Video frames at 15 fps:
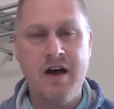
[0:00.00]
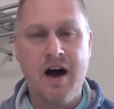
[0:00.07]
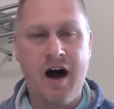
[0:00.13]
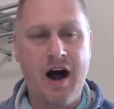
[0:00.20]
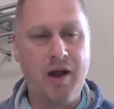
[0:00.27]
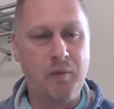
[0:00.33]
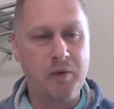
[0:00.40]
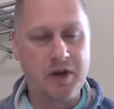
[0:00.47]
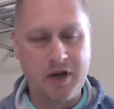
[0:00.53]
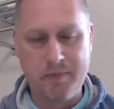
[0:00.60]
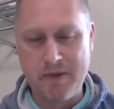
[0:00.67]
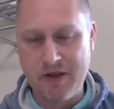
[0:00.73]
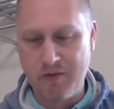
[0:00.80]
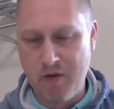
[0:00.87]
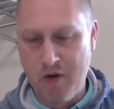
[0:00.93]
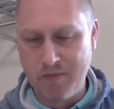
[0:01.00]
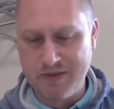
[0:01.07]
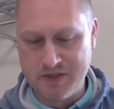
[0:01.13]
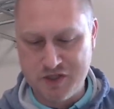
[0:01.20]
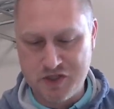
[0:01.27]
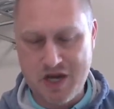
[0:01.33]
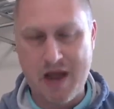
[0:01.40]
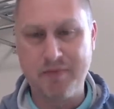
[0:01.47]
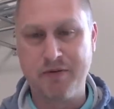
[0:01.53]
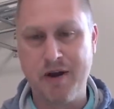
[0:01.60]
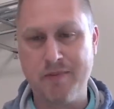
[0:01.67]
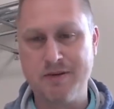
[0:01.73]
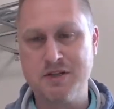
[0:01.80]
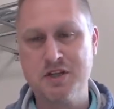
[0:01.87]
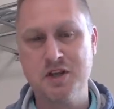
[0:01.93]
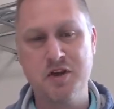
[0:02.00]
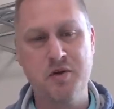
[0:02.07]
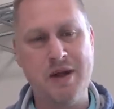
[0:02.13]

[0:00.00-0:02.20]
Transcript: All right, we're going to be in Romans chapter number two.